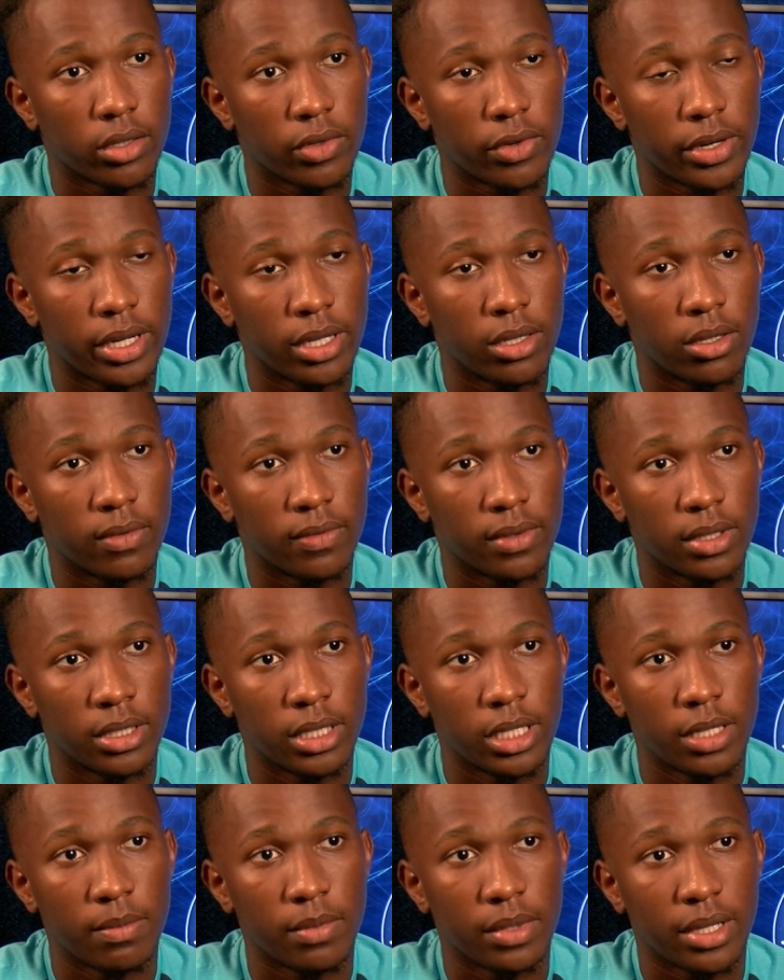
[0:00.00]
a lot for the
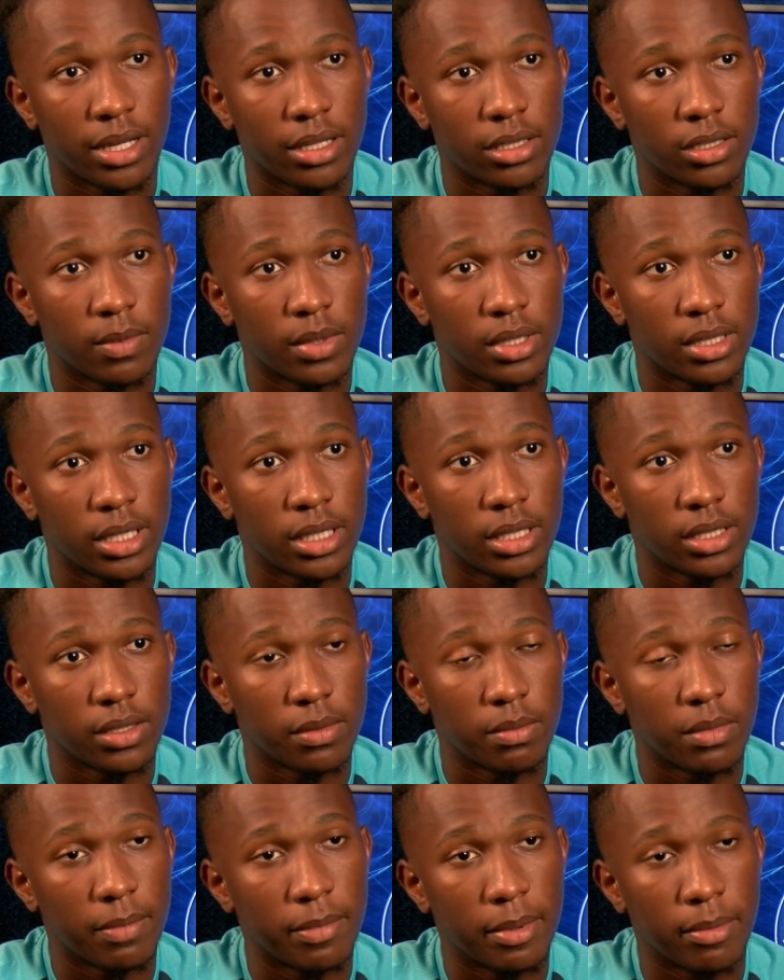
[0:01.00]
team, get some
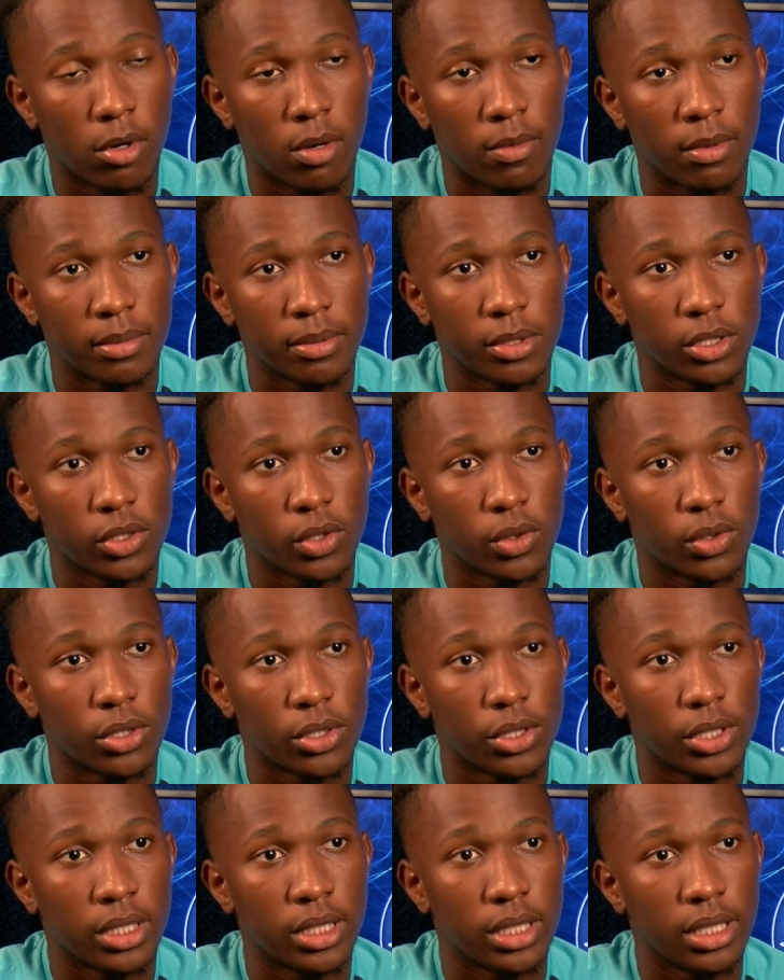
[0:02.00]
assists, maybe pop up on the score
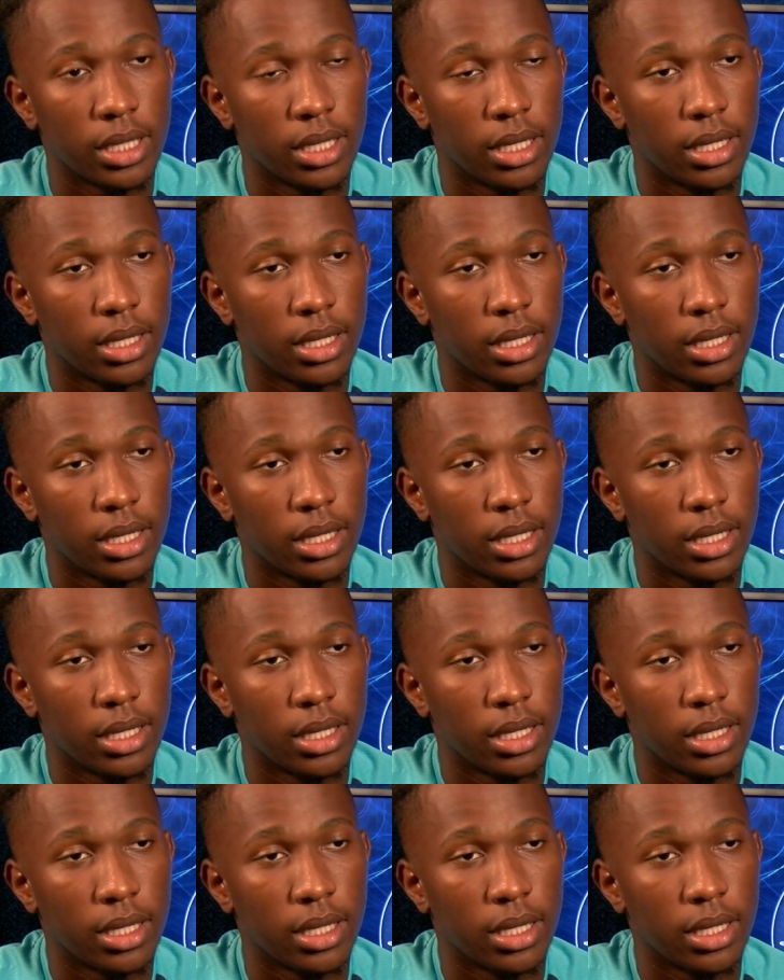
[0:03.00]
sheet.